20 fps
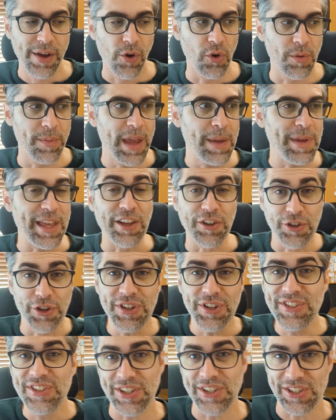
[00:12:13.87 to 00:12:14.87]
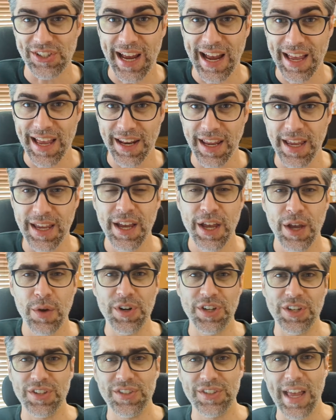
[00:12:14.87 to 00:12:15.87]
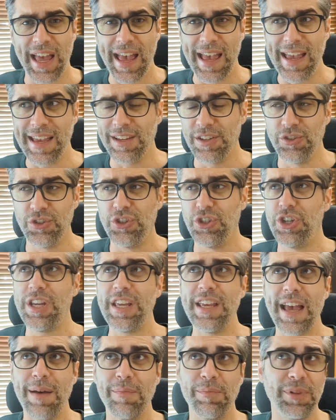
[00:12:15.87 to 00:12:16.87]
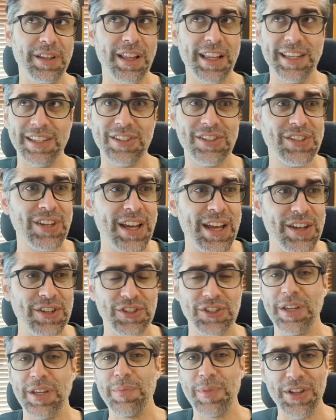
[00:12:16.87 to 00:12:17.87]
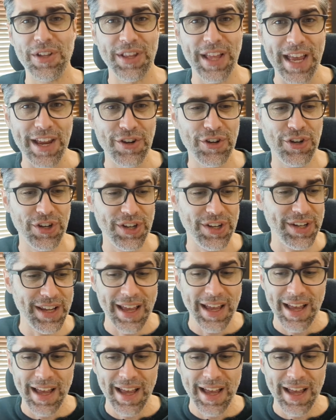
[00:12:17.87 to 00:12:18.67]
or maybe Good Society, which is a GM-less simulation